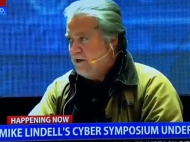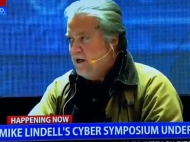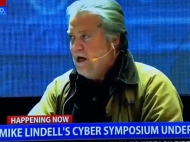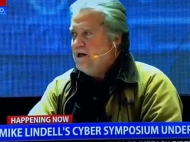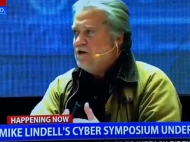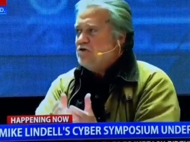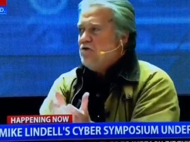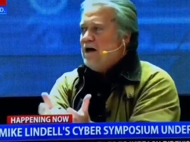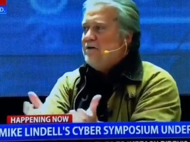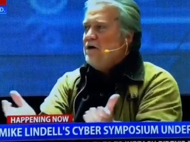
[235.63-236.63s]
And the
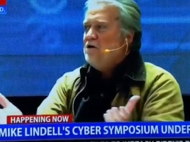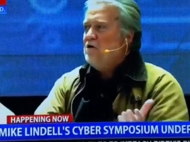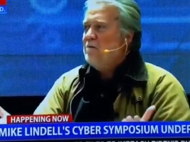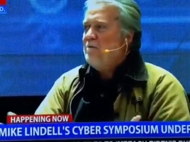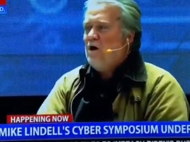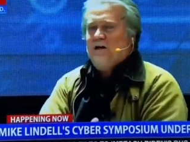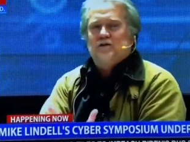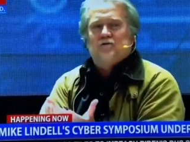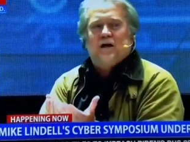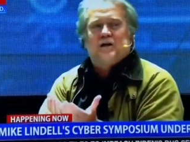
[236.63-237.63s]
uniparty's
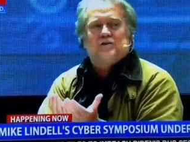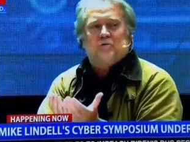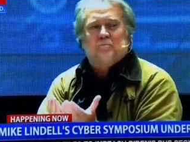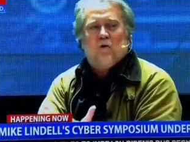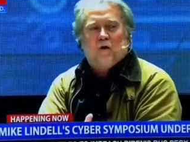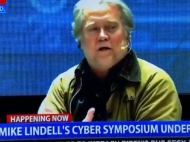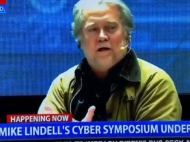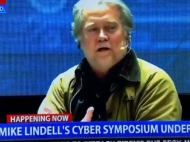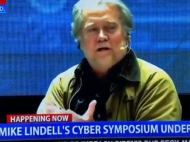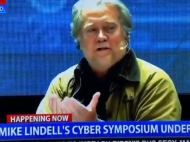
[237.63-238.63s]
trying to
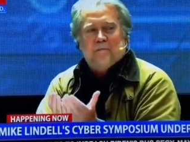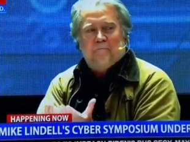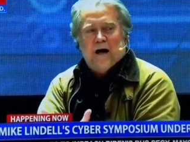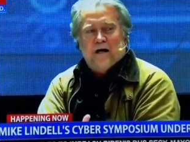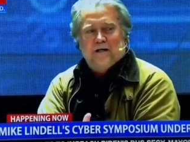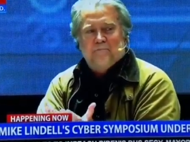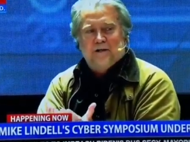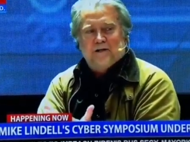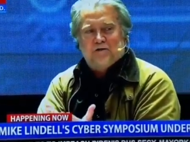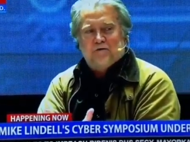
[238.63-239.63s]
support the Biden
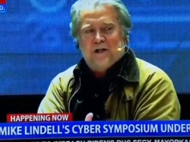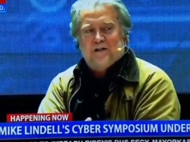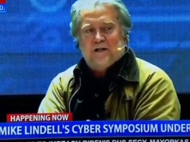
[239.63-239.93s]
administration